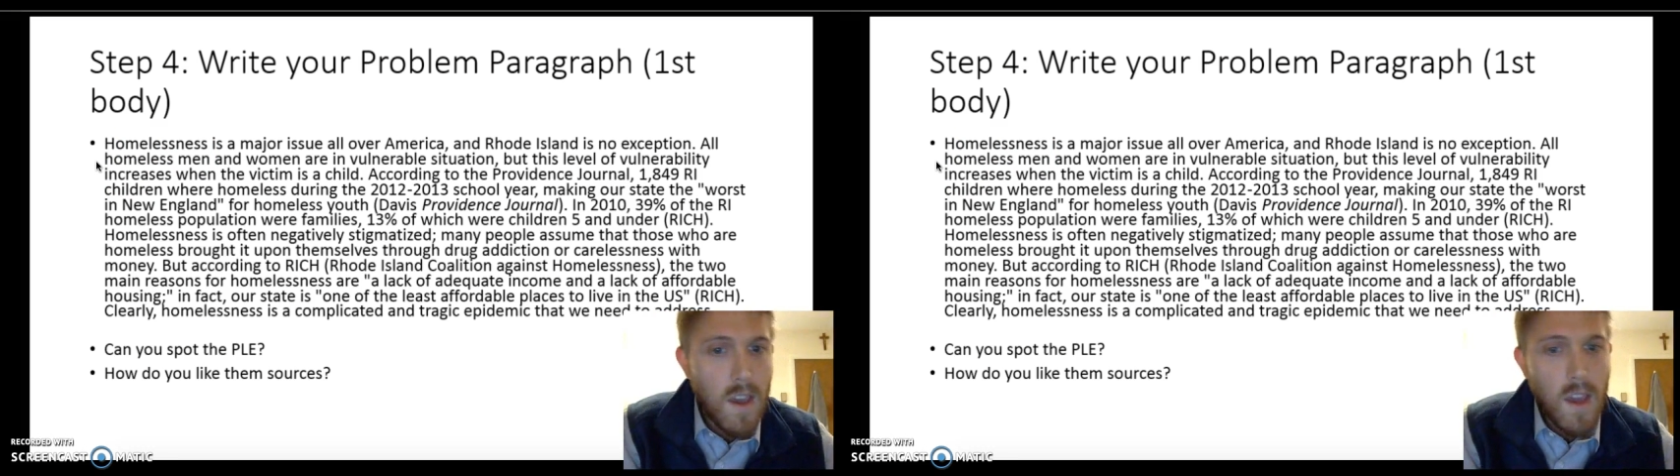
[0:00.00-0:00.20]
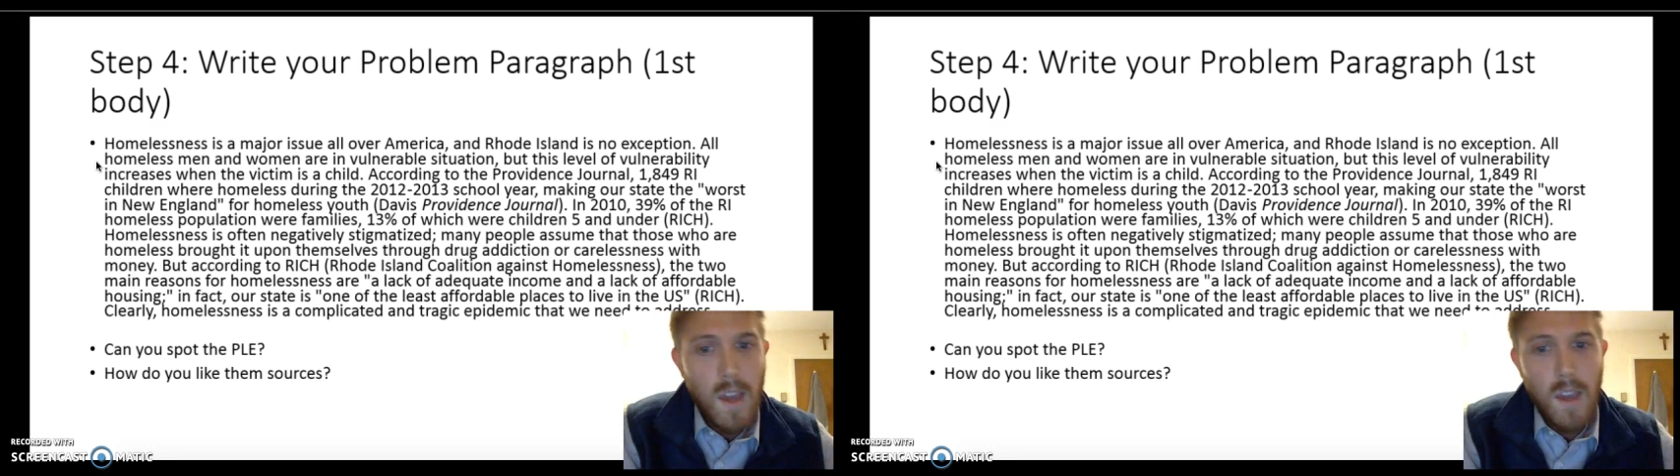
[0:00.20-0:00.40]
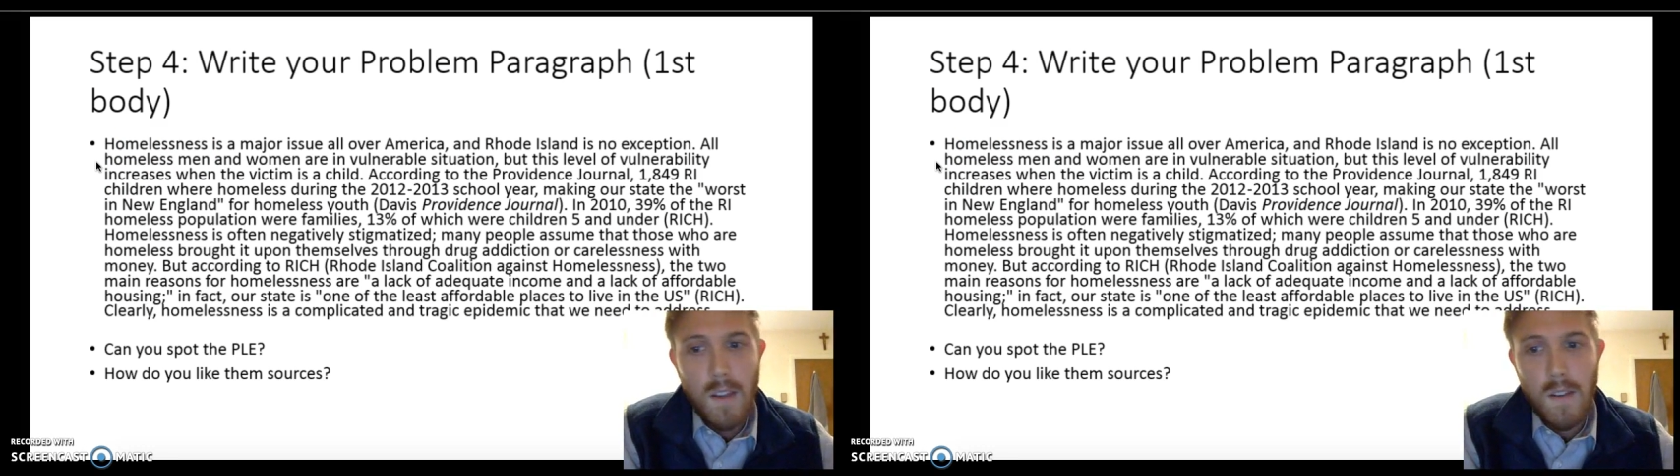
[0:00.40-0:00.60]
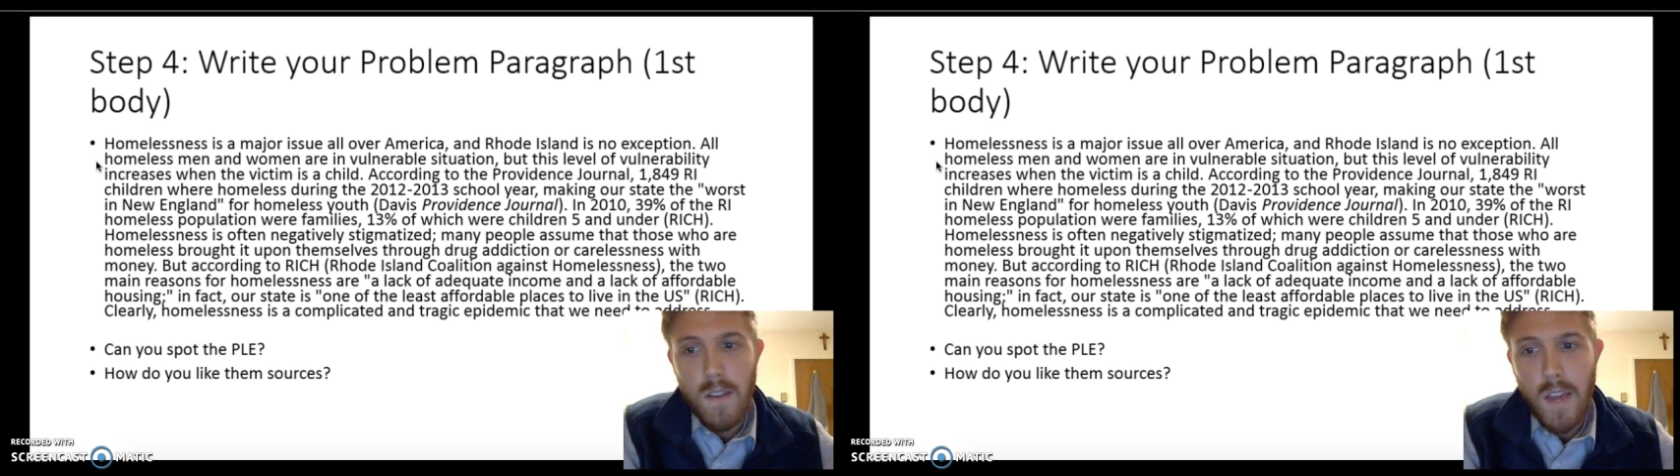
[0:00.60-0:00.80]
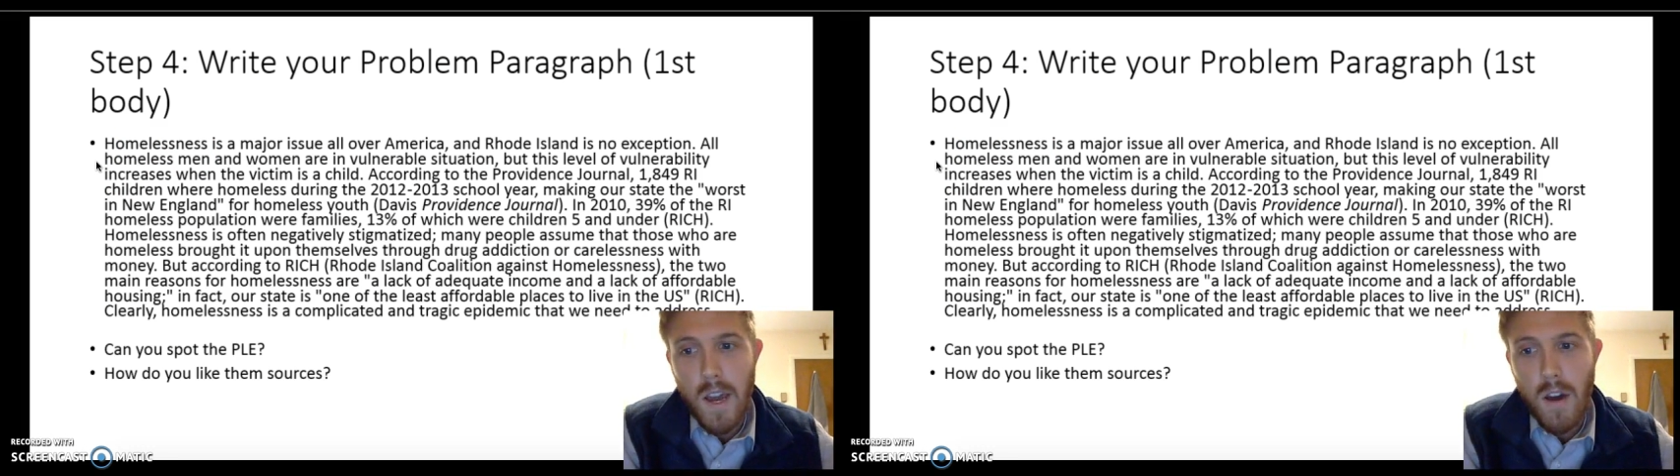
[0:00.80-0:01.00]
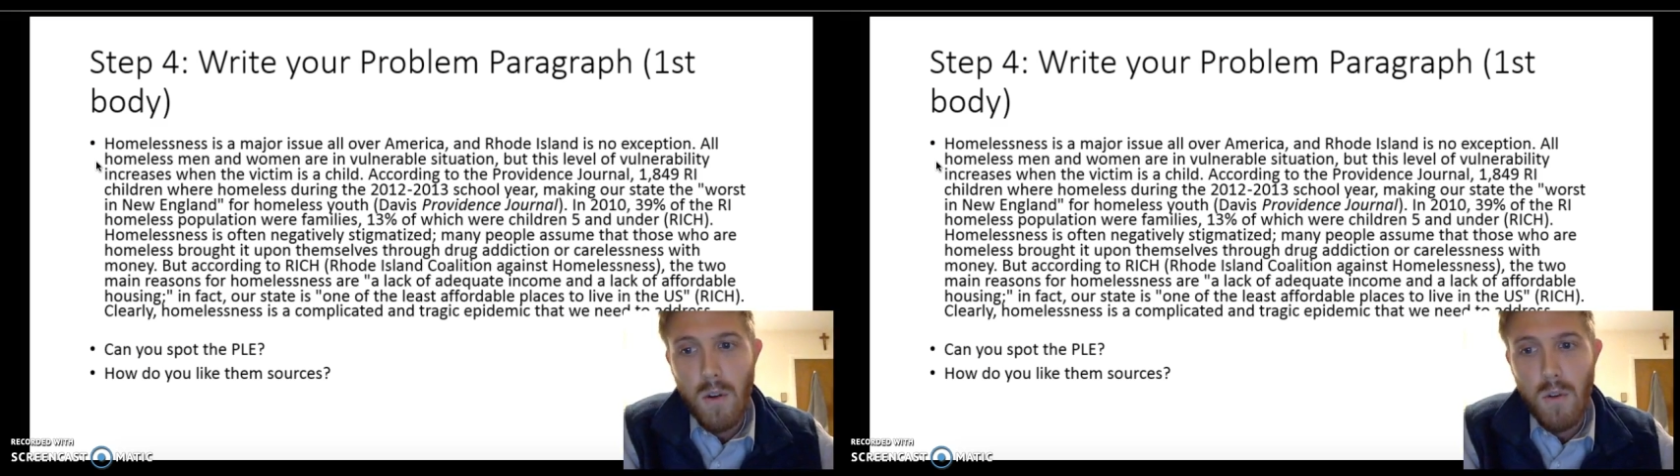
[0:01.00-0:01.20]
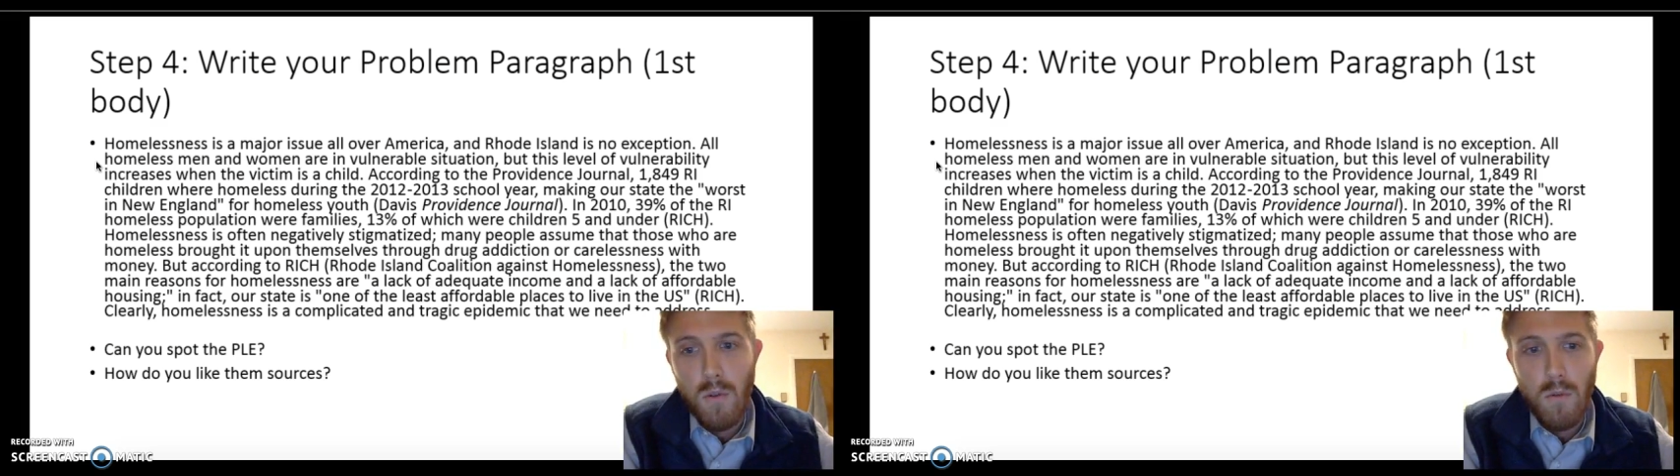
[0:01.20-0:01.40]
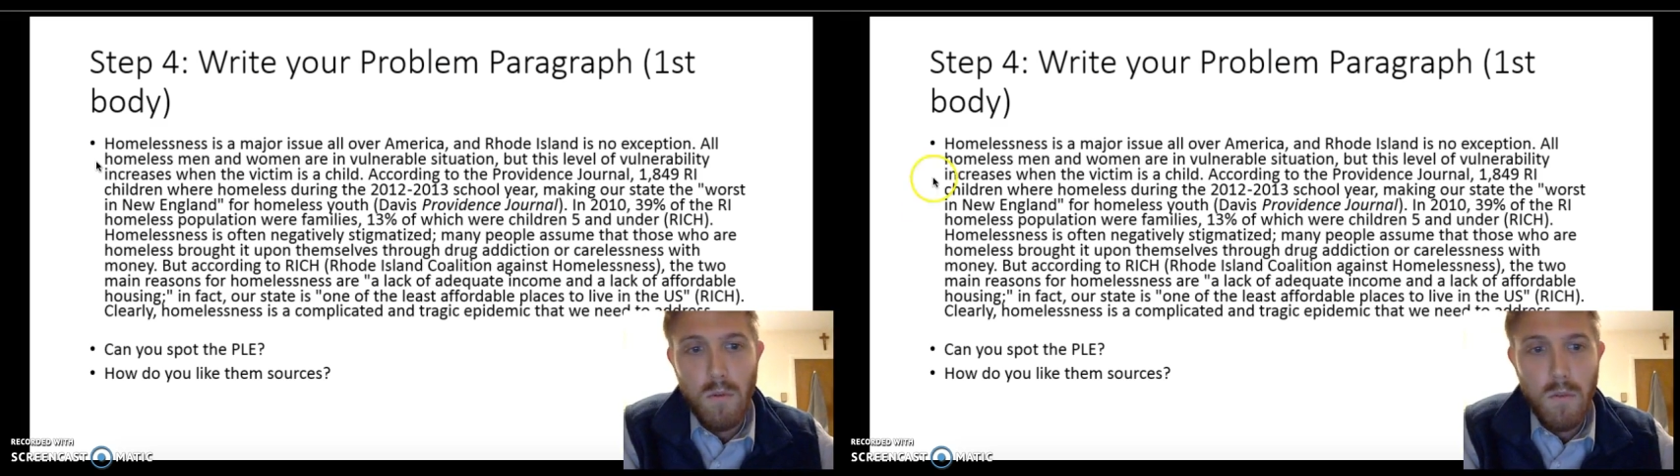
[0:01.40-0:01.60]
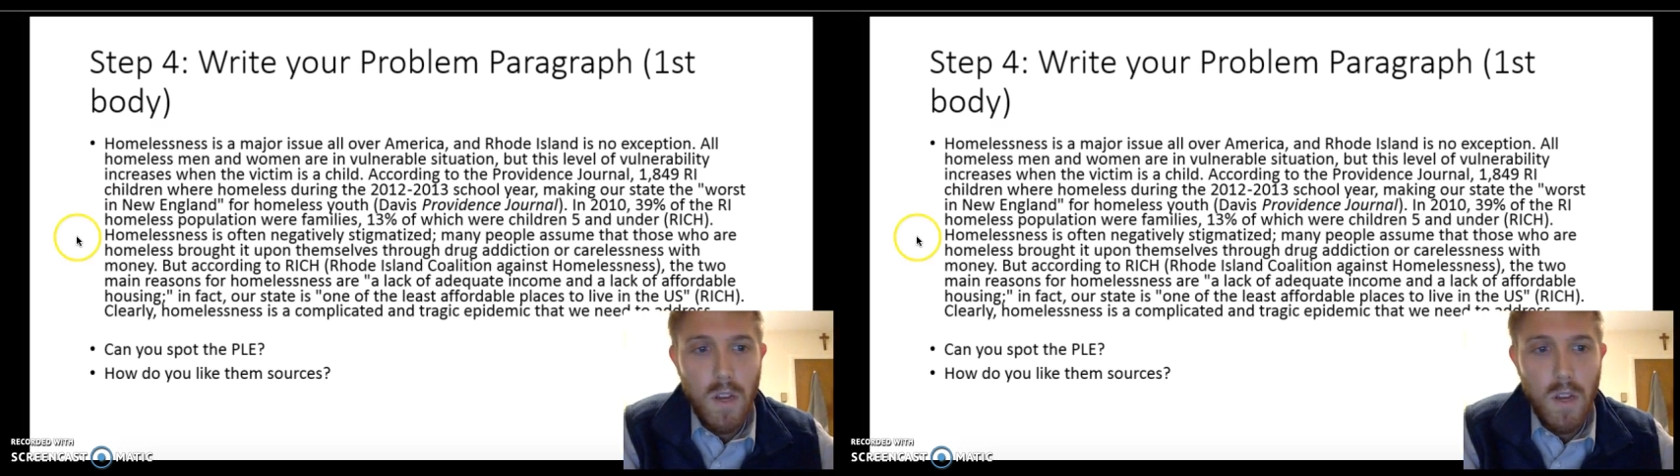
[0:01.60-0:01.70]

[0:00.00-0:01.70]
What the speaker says: and how